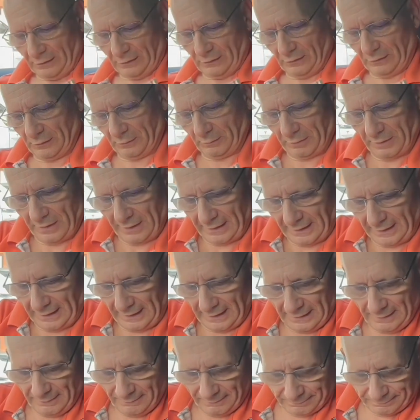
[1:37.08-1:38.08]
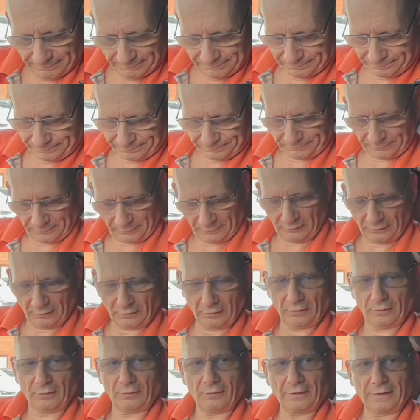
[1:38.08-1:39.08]
You plug it in to
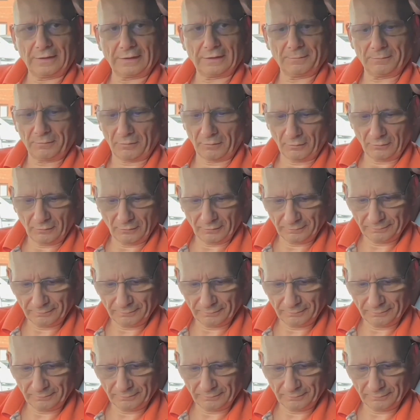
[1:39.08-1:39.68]
your little port.